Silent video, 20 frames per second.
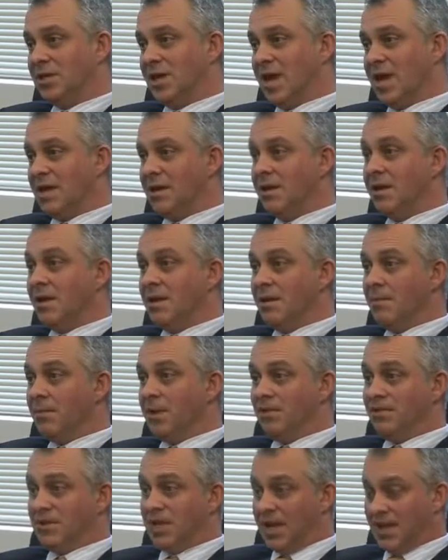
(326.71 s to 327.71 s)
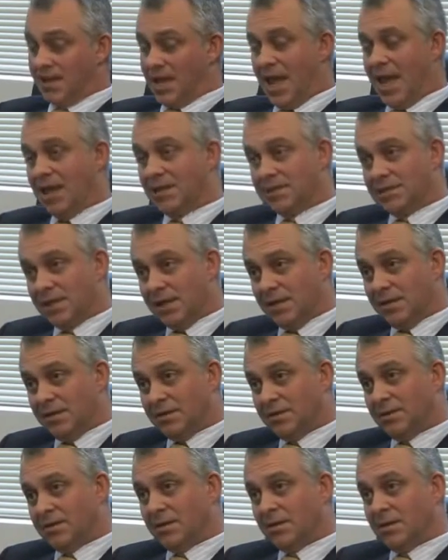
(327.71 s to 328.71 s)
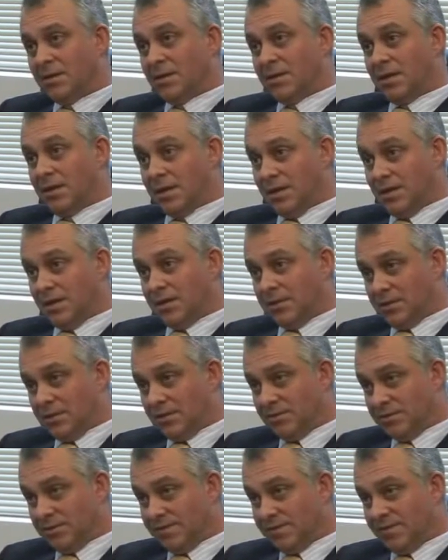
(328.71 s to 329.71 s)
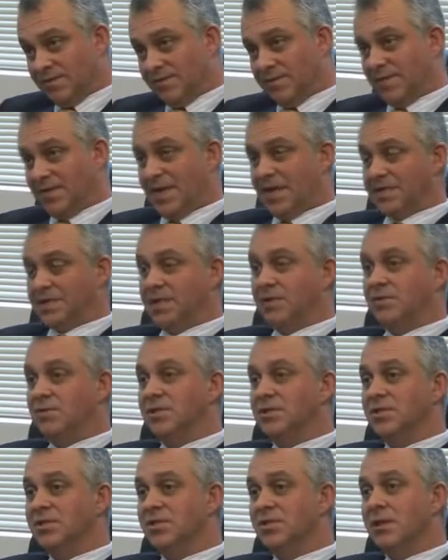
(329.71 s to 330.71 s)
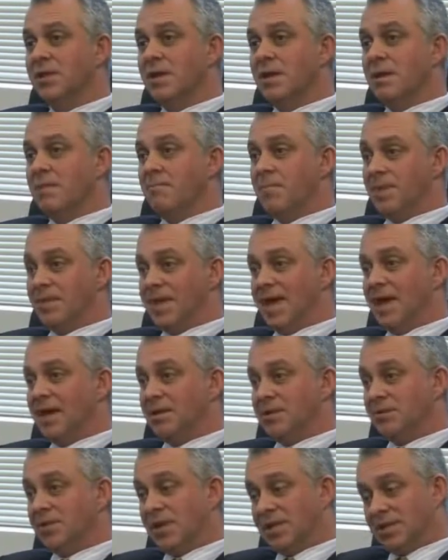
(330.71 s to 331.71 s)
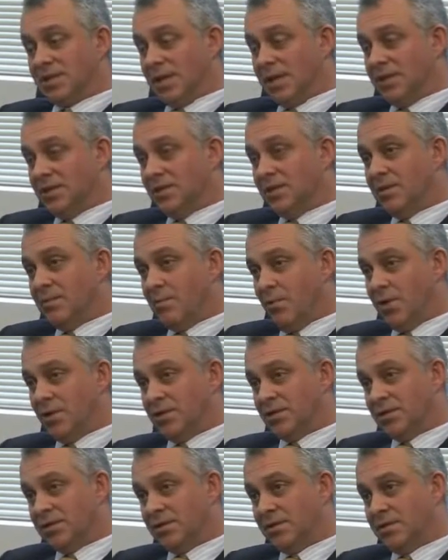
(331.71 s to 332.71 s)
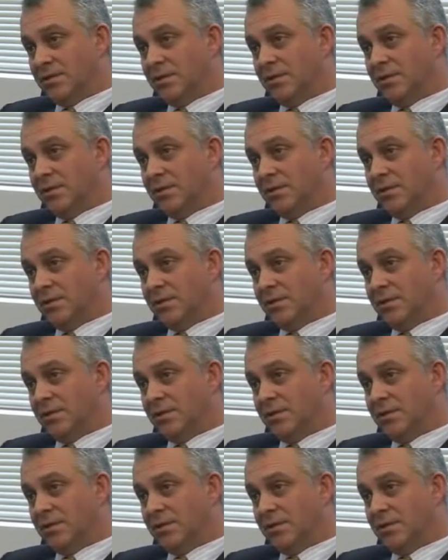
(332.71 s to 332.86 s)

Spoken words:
I believe she had cancer in terms of as an illness, but that actually led to depression.